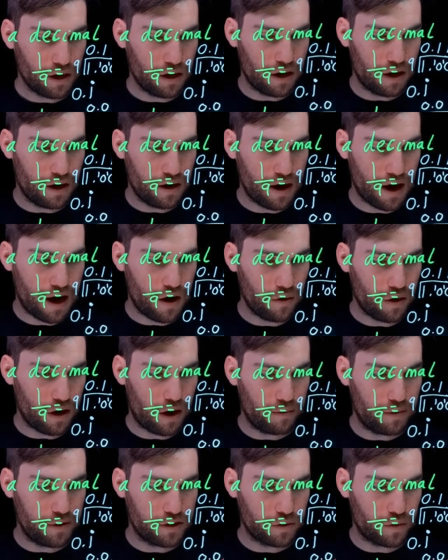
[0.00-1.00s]
And now
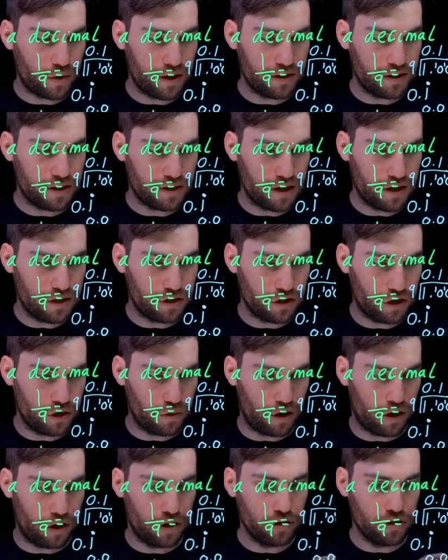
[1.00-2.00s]
how many 20s
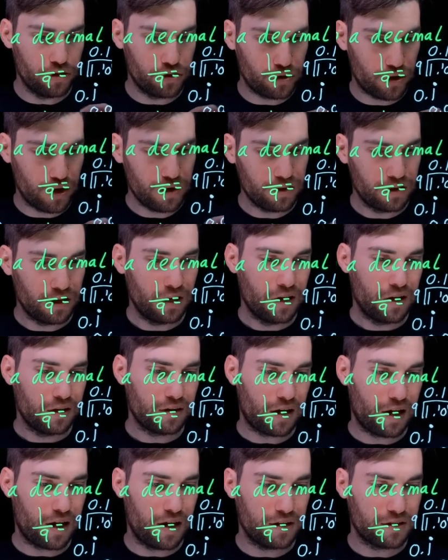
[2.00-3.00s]
into 100,
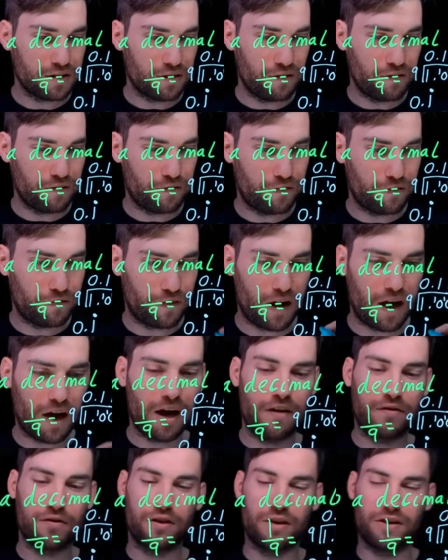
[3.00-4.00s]
that is 5.